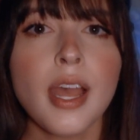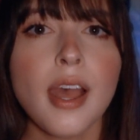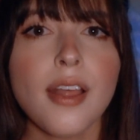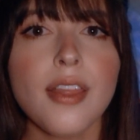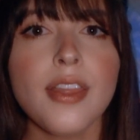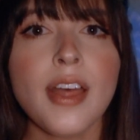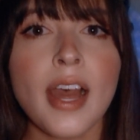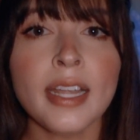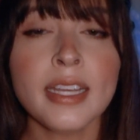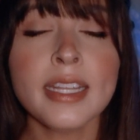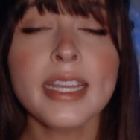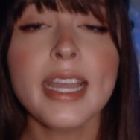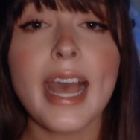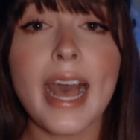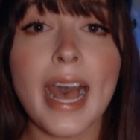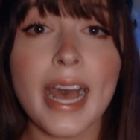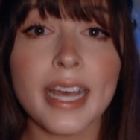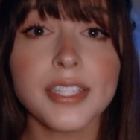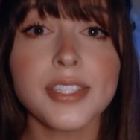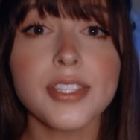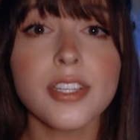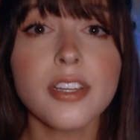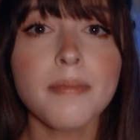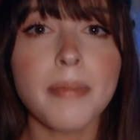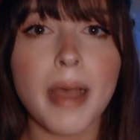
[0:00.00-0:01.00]
then
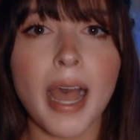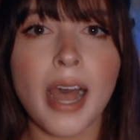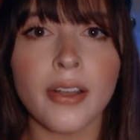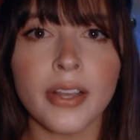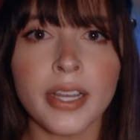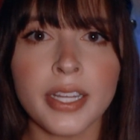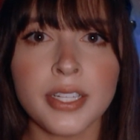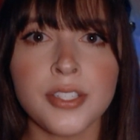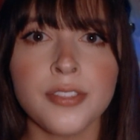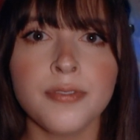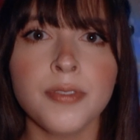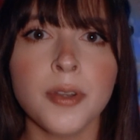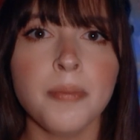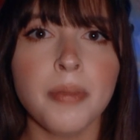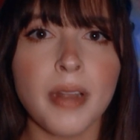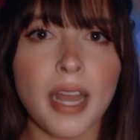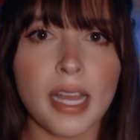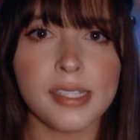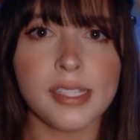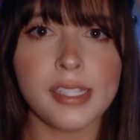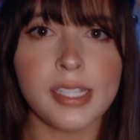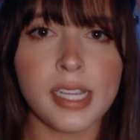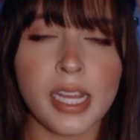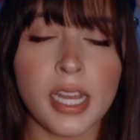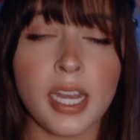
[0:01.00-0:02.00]
cast their ballots for
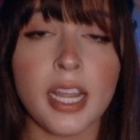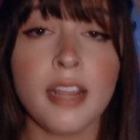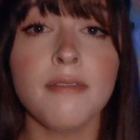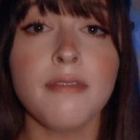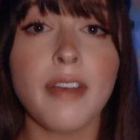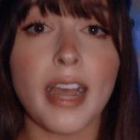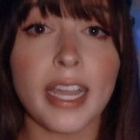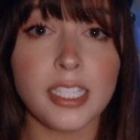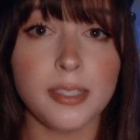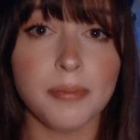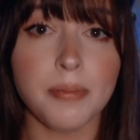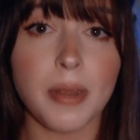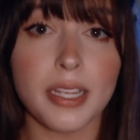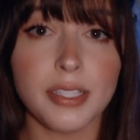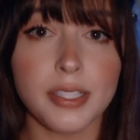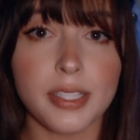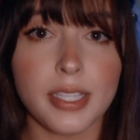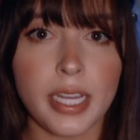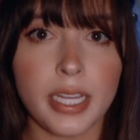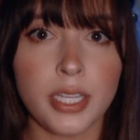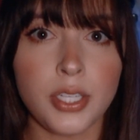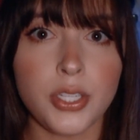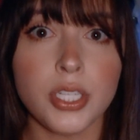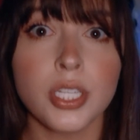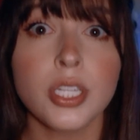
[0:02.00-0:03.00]
president and vice
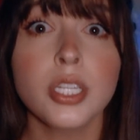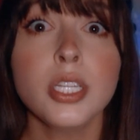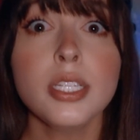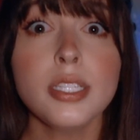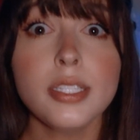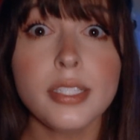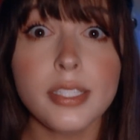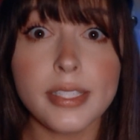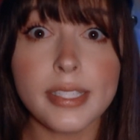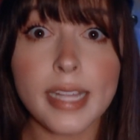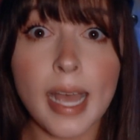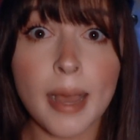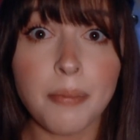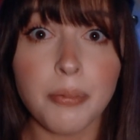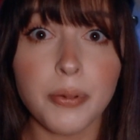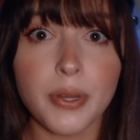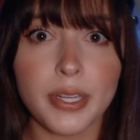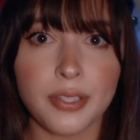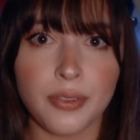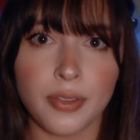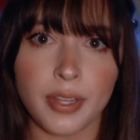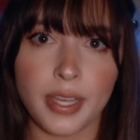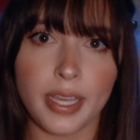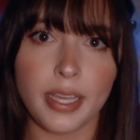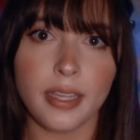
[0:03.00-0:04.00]
president
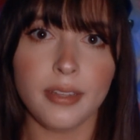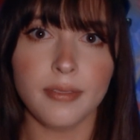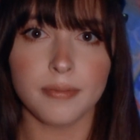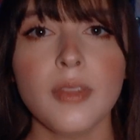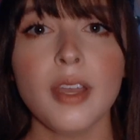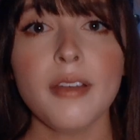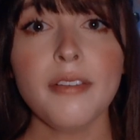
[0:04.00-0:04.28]
separately.